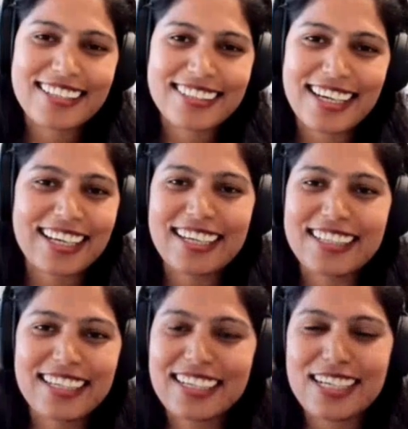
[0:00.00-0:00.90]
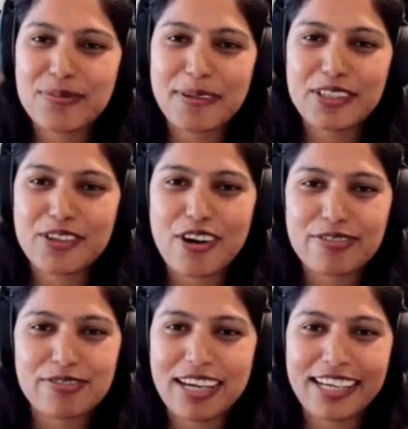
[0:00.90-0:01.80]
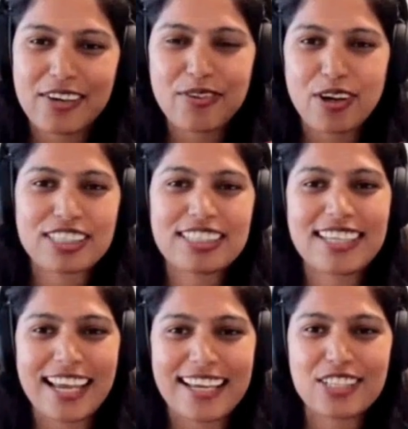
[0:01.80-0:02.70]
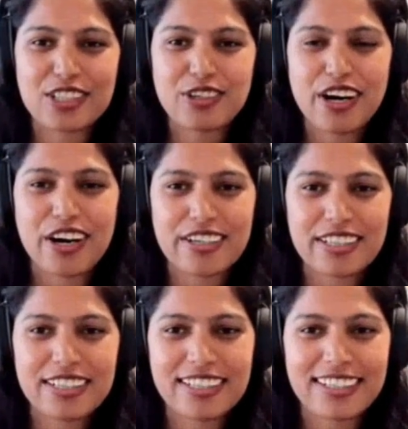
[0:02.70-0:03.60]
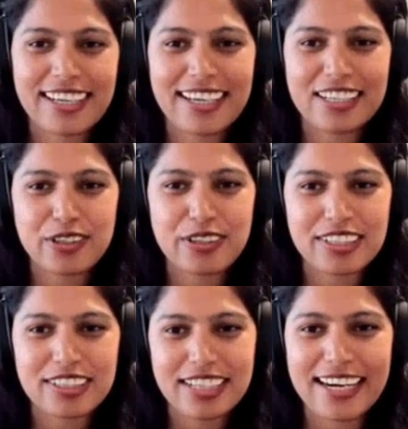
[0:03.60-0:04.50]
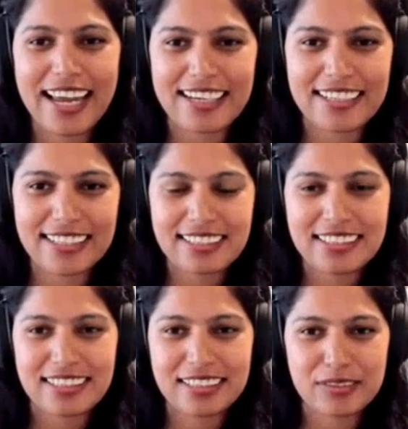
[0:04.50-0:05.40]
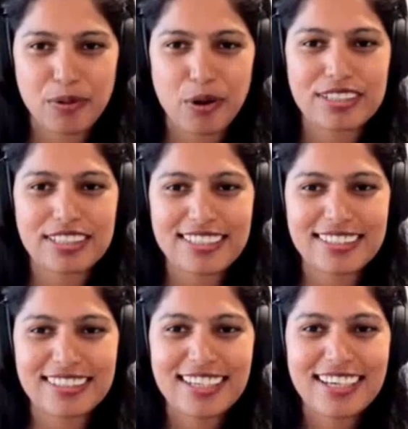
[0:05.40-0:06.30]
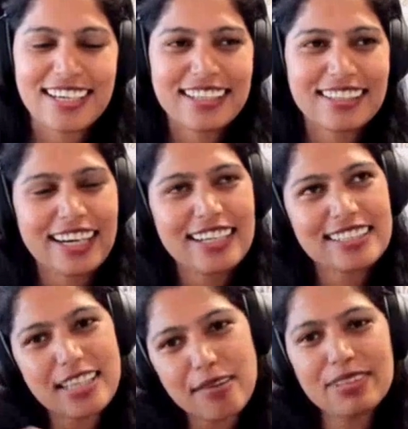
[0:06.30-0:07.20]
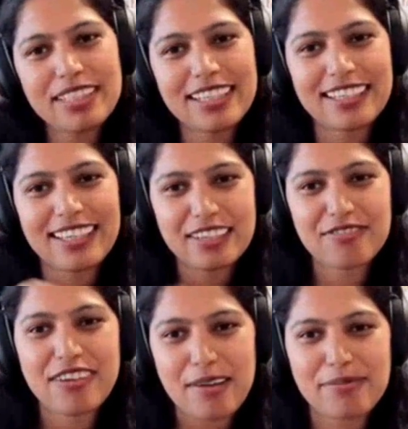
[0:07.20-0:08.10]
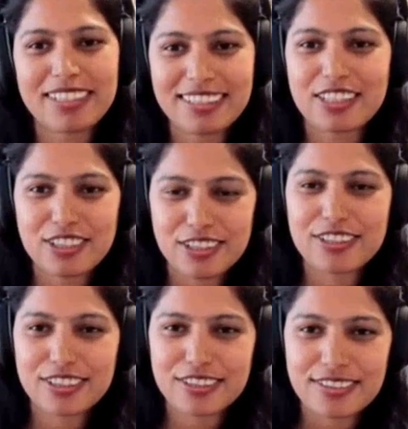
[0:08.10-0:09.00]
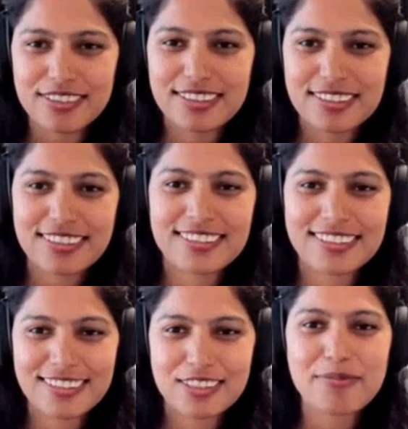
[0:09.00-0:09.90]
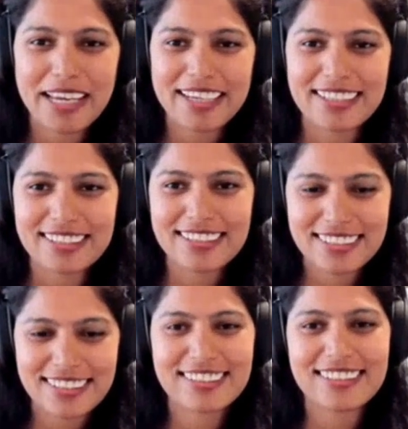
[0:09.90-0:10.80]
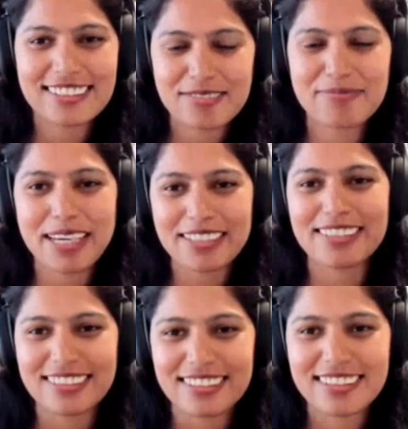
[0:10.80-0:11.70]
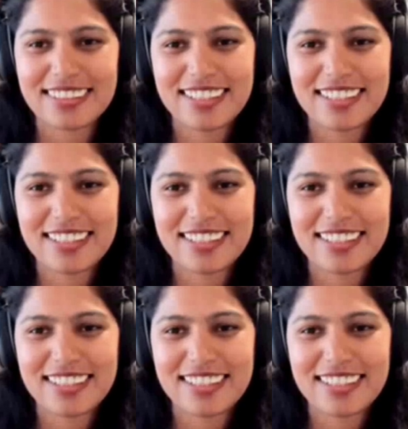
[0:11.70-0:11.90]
It's like, irrespective of like what stage you are in your analytical process, there is something in Fabric that you could use to make it better.